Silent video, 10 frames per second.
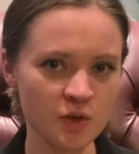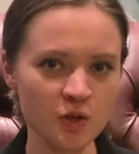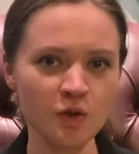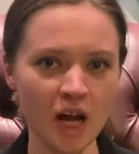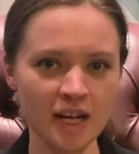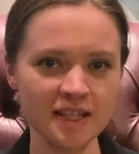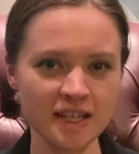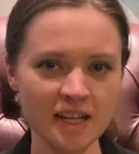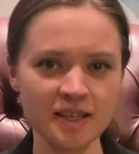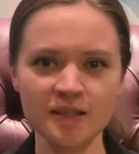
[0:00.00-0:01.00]
The United
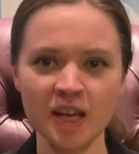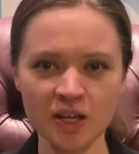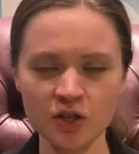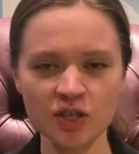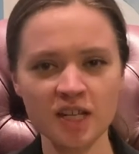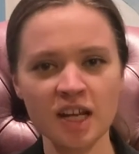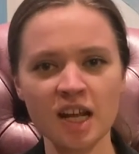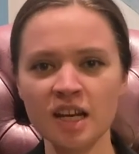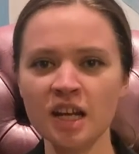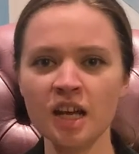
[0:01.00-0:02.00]
States is interested
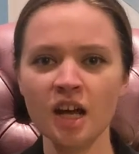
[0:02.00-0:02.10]
in